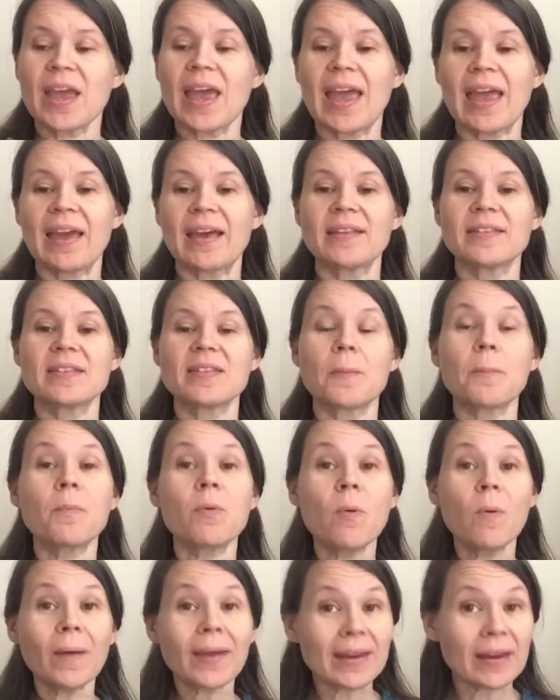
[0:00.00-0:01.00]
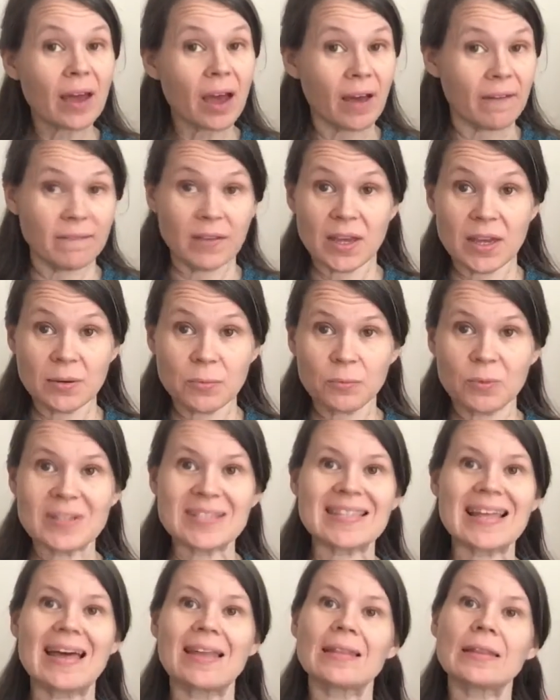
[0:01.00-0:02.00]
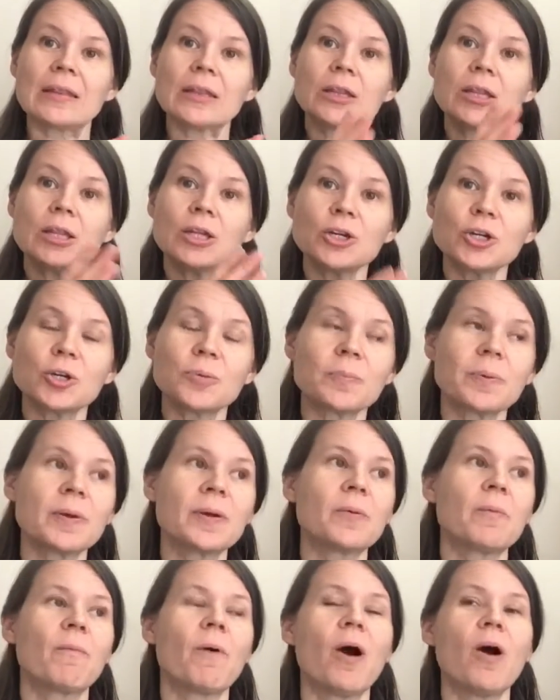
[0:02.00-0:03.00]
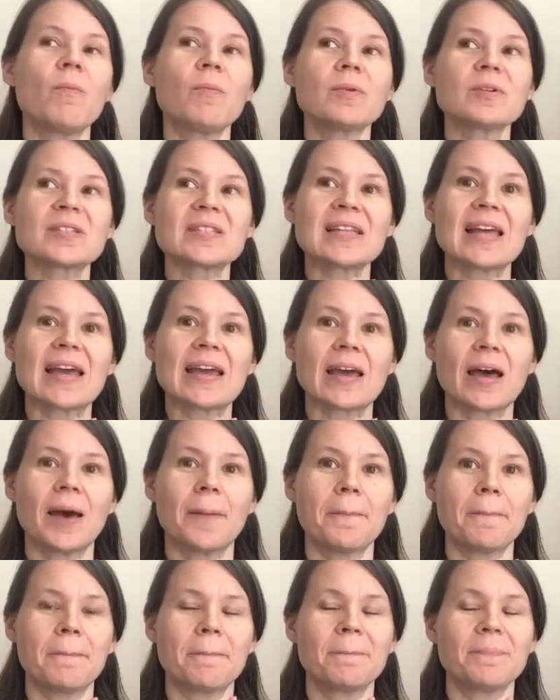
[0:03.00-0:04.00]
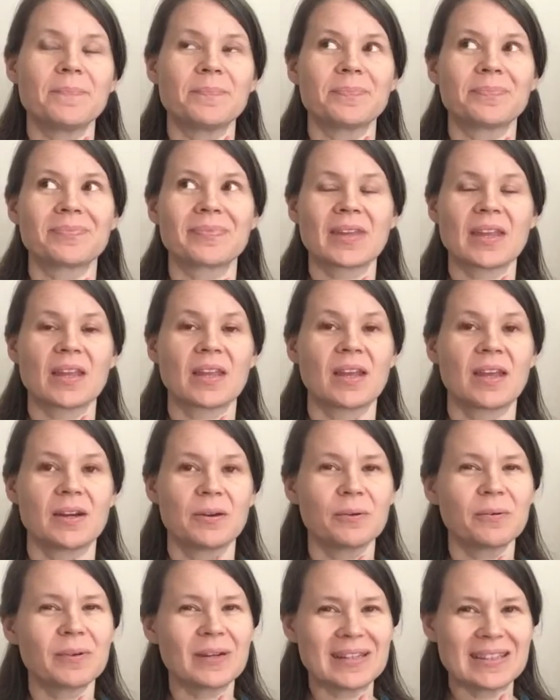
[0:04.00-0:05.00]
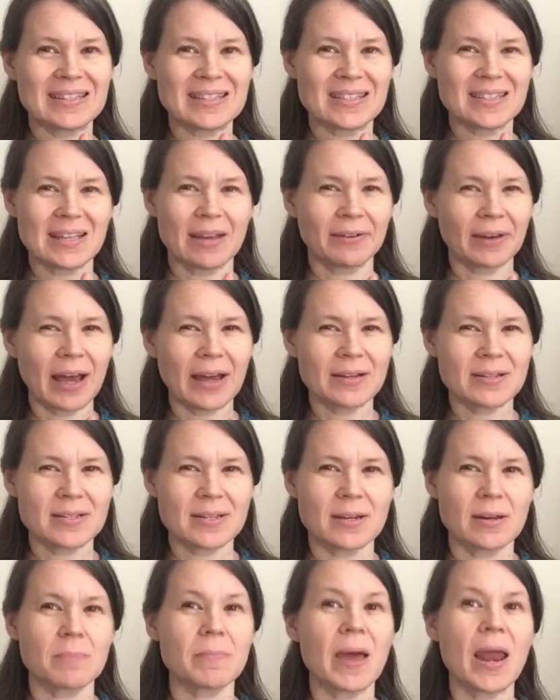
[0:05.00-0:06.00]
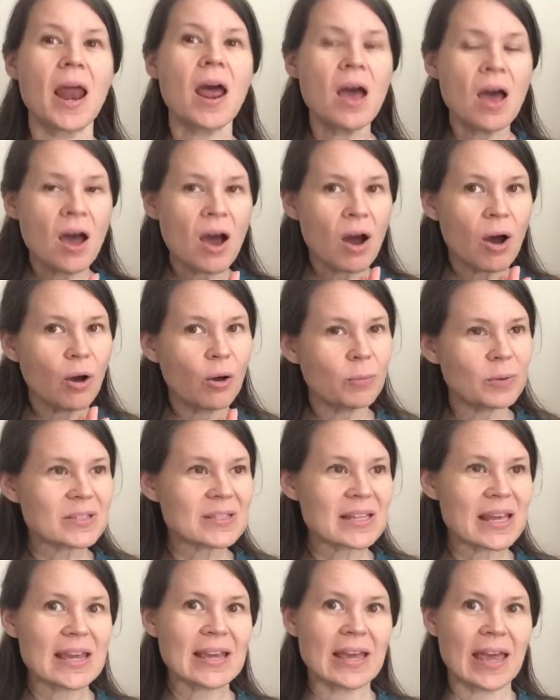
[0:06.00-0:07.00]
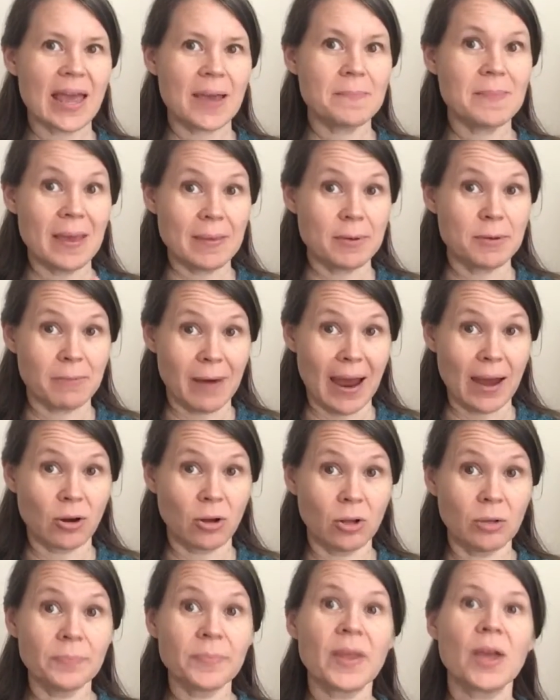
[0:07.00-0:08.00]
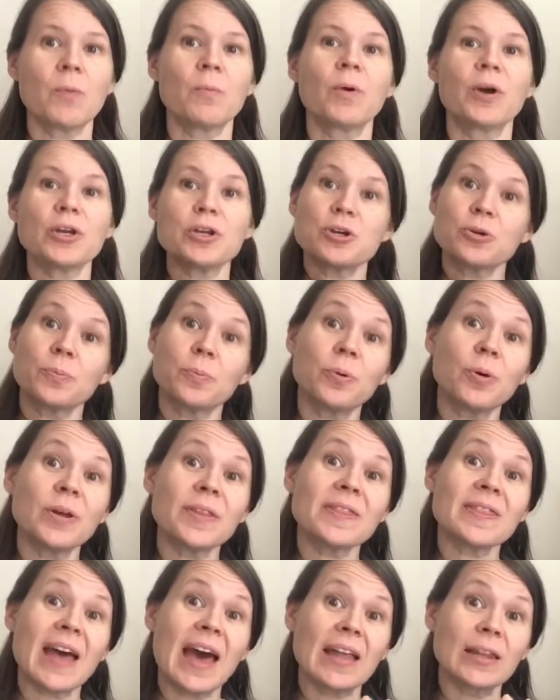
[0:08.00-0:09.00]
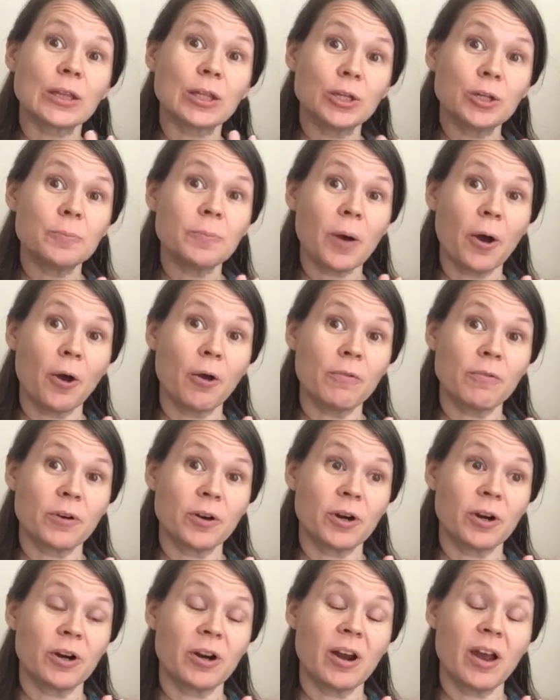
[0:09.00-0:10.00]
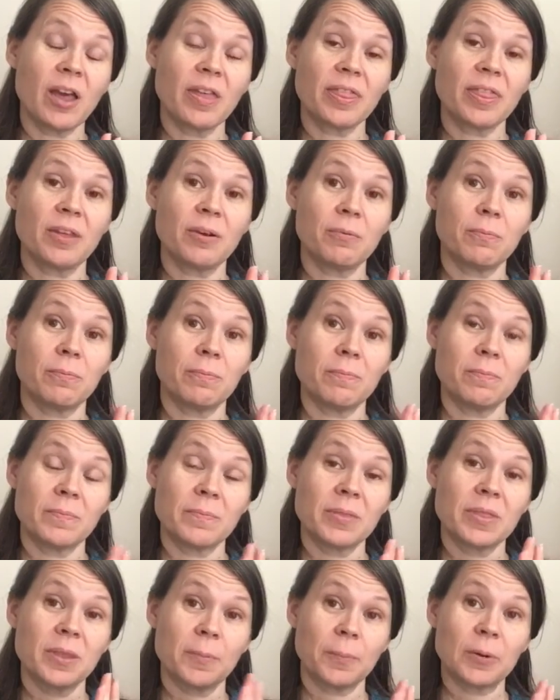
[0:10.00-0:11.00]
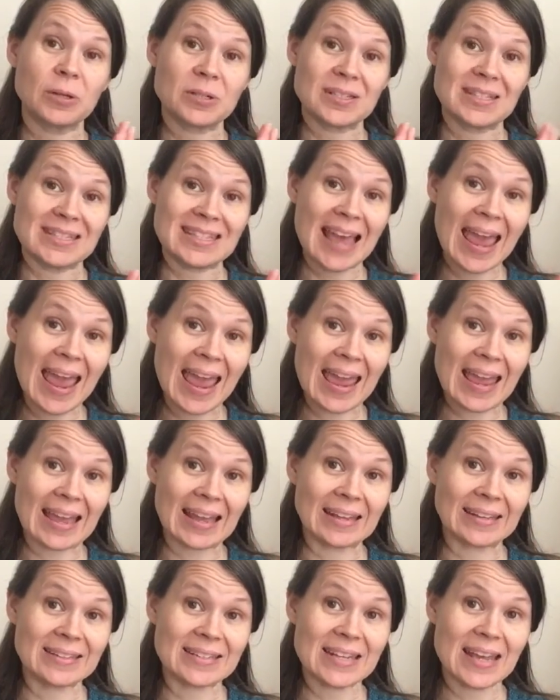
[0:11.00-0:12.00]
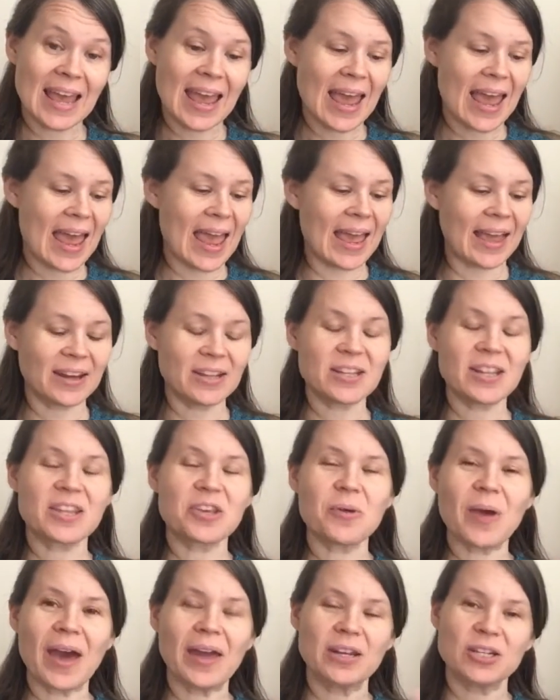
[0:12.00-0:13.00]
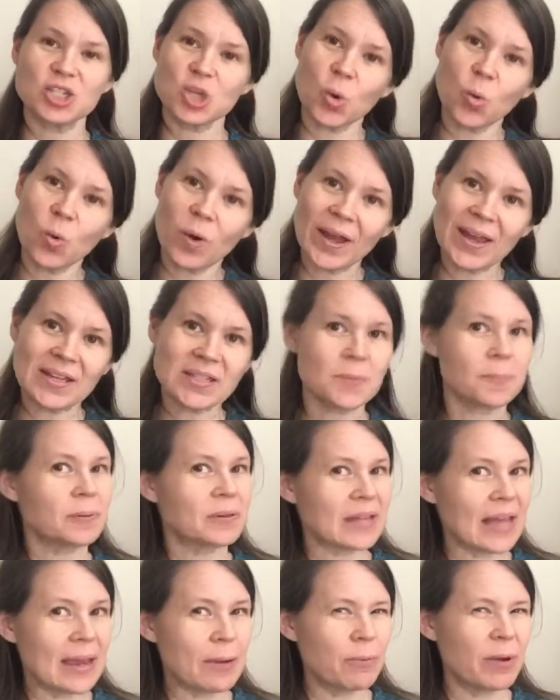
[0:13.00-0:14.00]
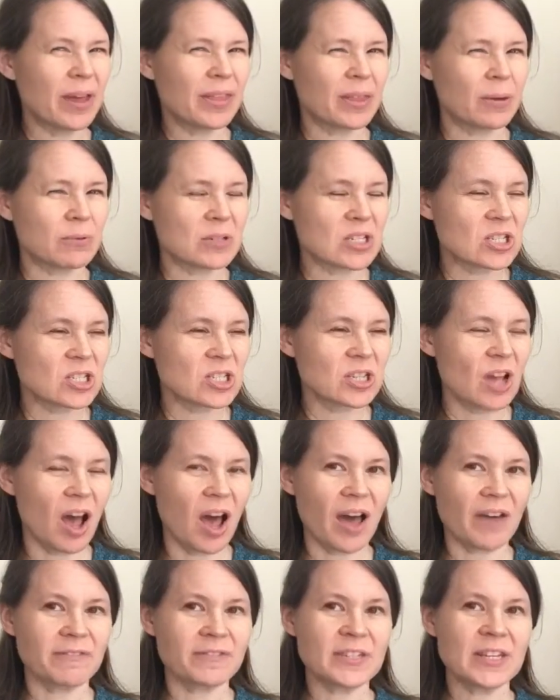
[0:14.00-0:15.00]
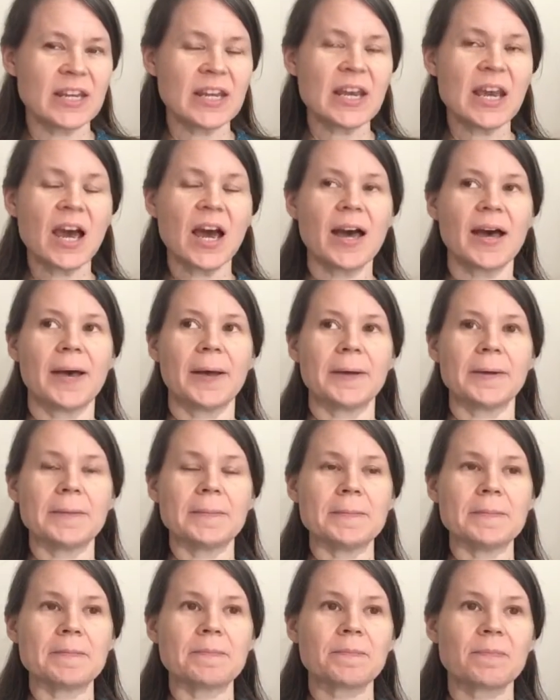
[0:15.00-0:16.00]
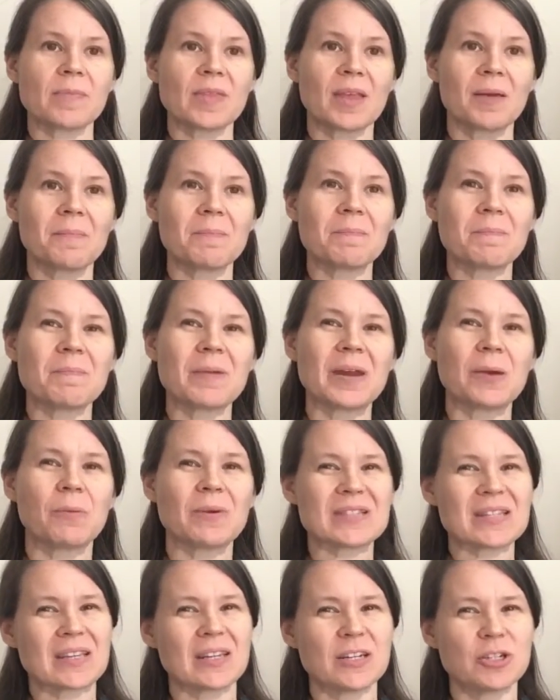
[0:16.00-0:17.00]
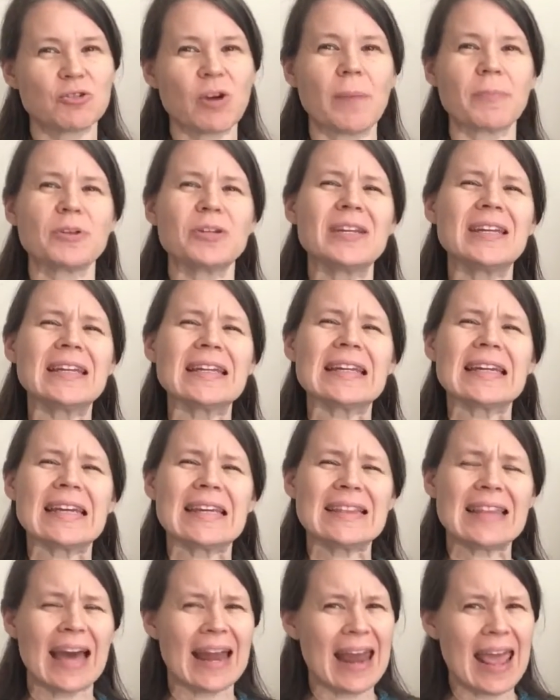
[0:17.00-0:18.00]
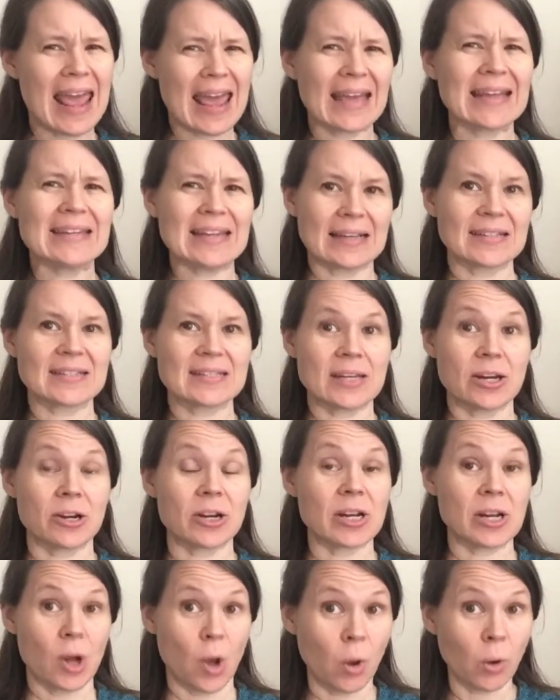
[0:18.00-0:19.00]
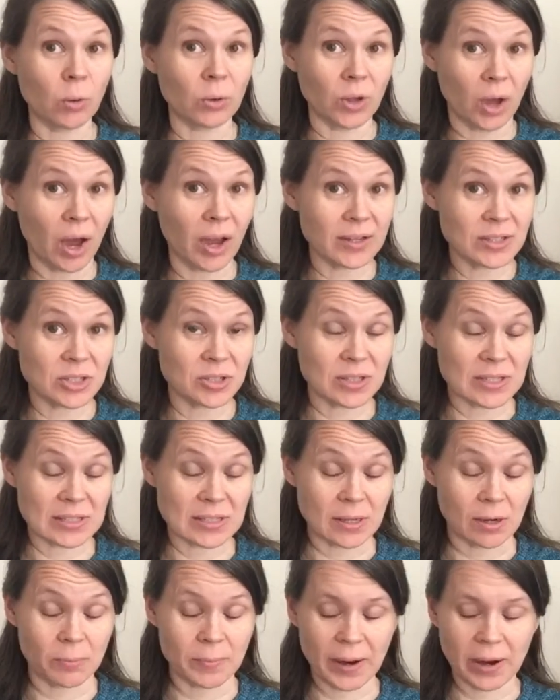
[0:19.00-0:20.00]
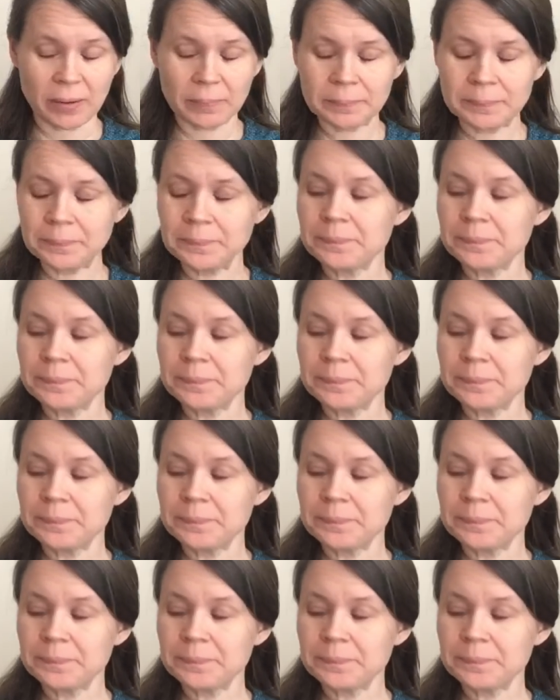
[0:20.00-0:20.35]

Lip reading: And the point of it was that loop, almost like I don't want this to sound condescending, but almost like a baby rattle, where you could put that loop over the person's hand, and you had a toy to play with. It was soft, but it wasn't going to drop. You didn't need that hand dexterity to hold on to this little bear.